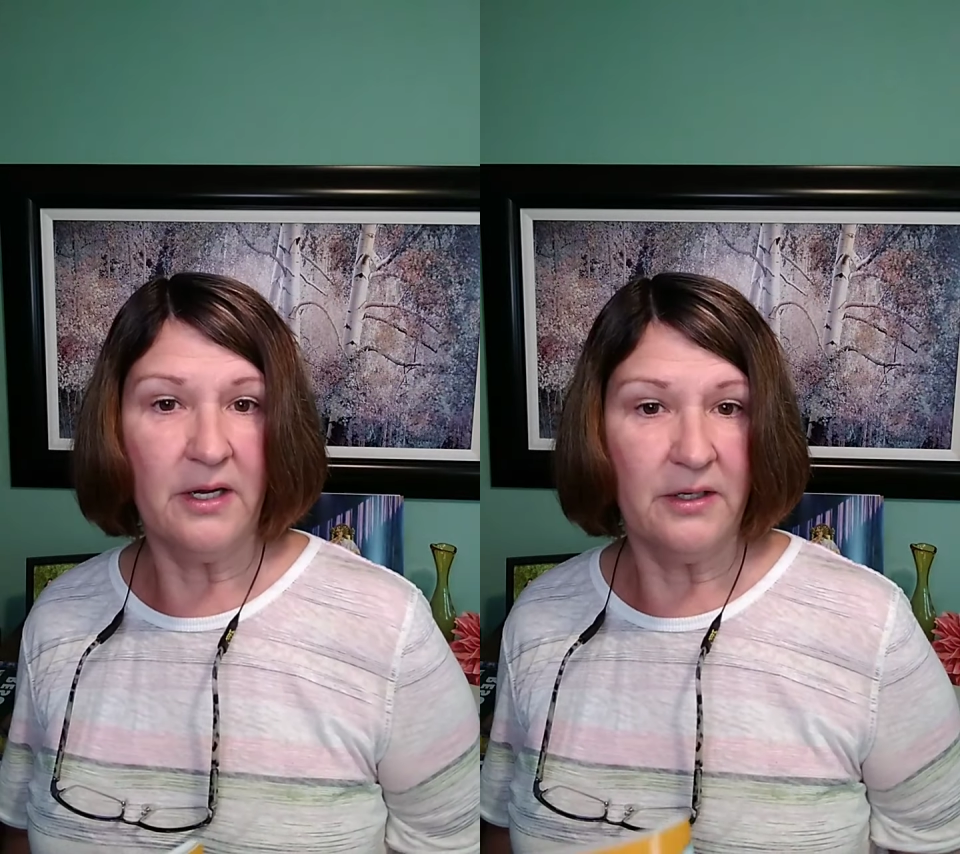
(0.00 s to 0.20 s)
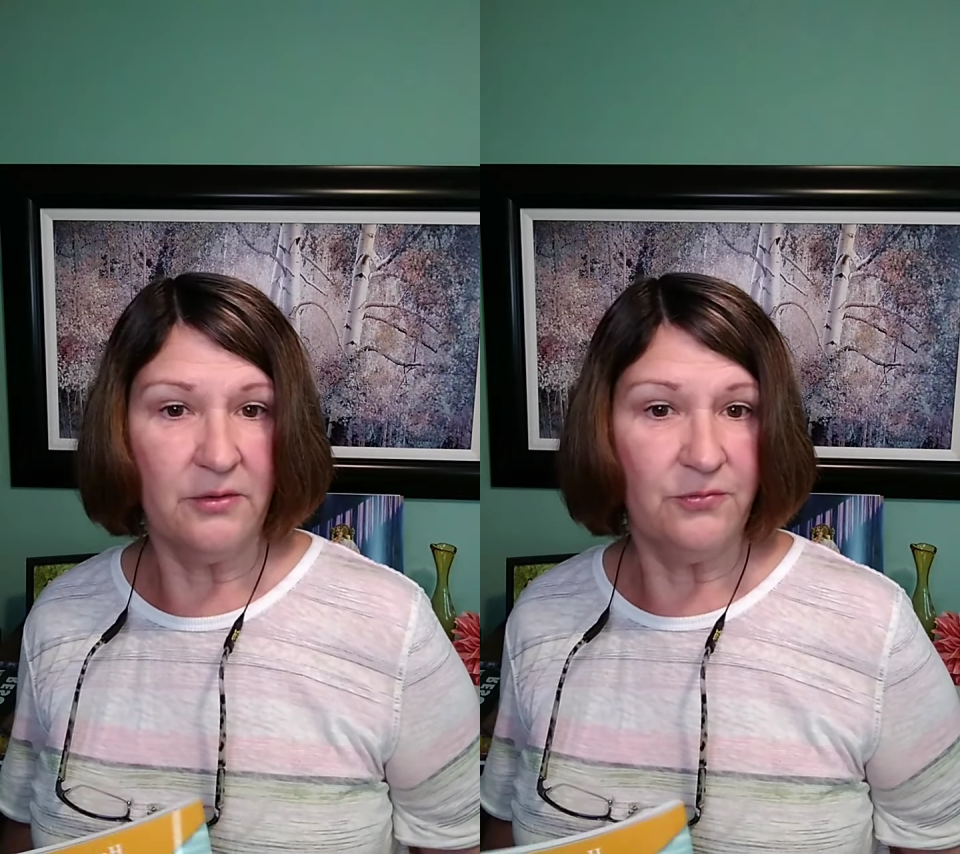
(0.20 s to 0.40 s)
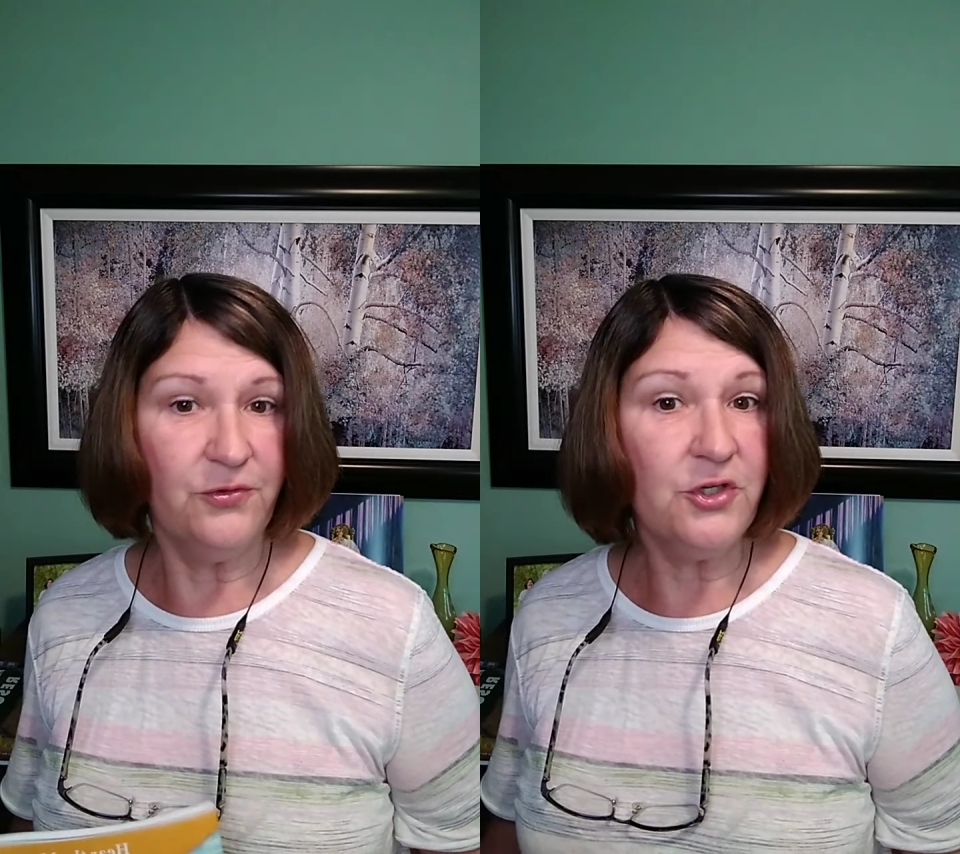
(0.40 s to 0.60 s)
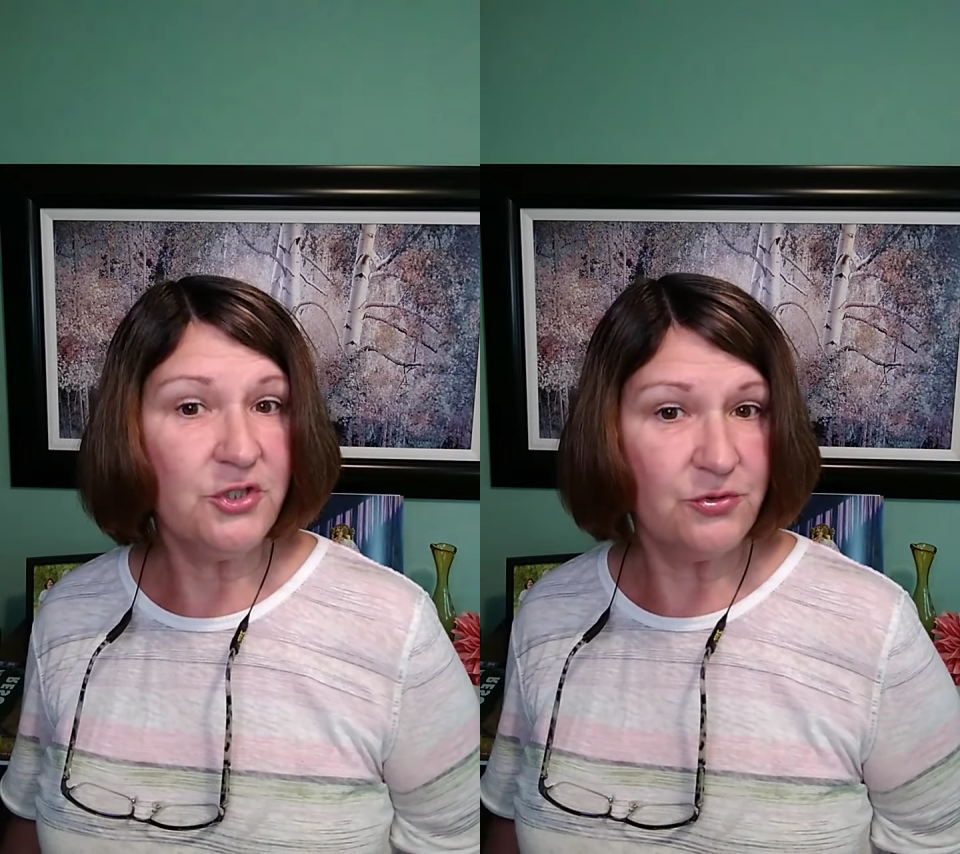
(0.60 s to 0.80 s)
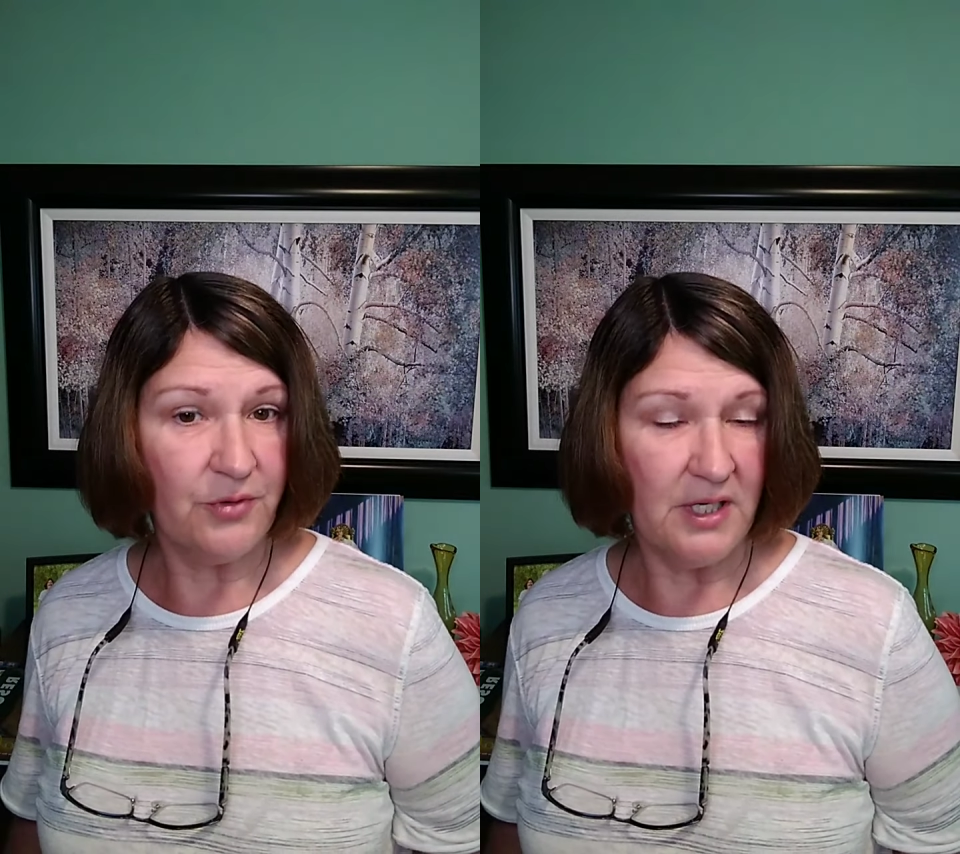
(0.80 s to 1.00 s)
first
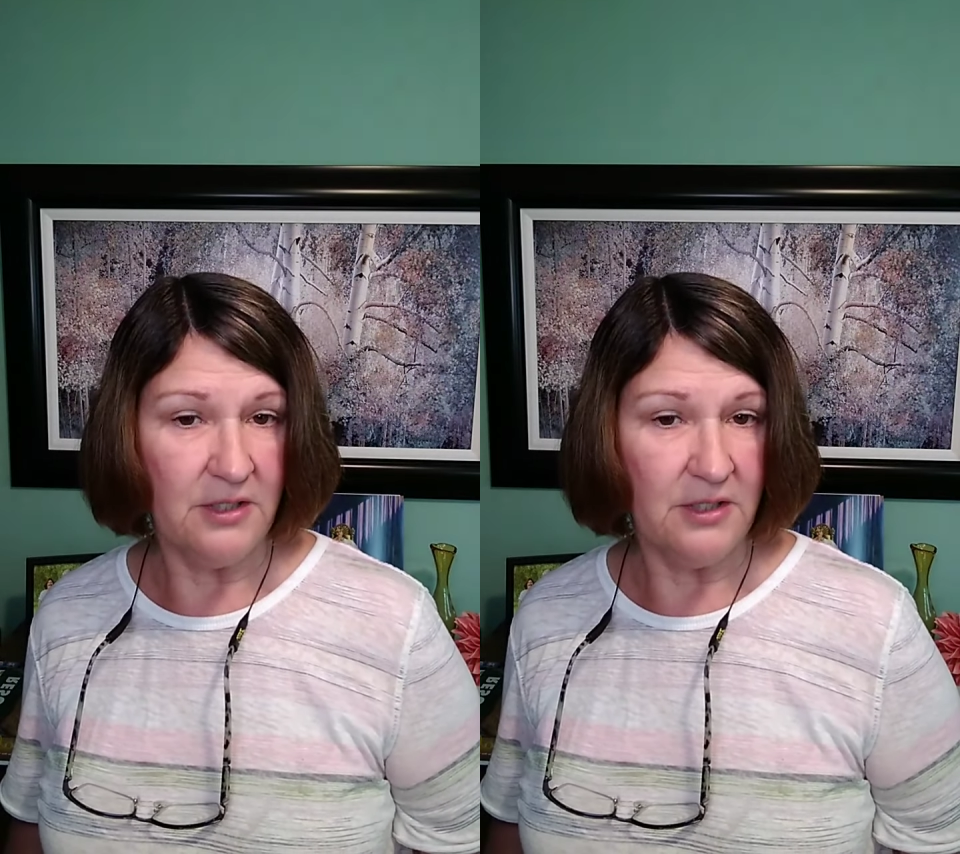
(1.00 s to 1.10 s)
grader,